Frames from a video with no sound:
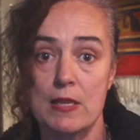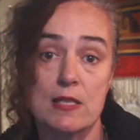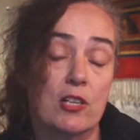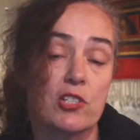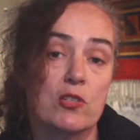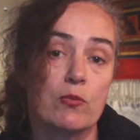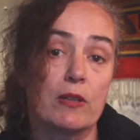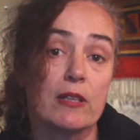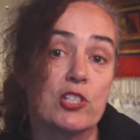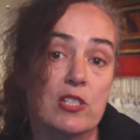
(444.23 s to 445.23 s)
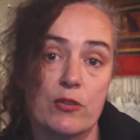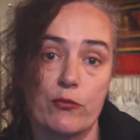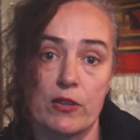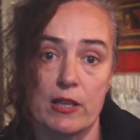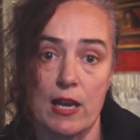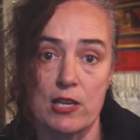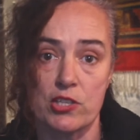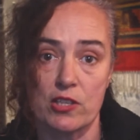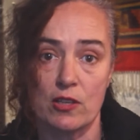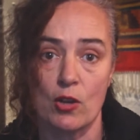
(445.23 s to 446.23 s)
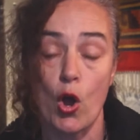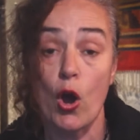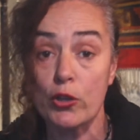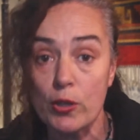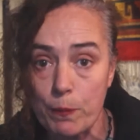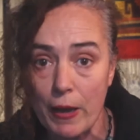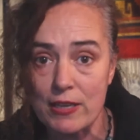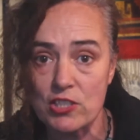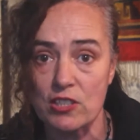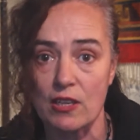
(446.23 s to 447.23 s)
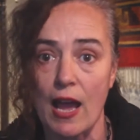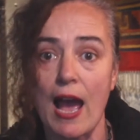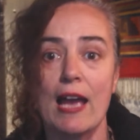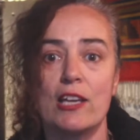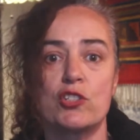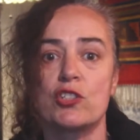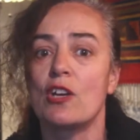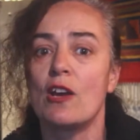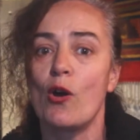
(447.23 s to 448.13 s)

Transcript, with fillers: such as religious affiliation, occupation, age,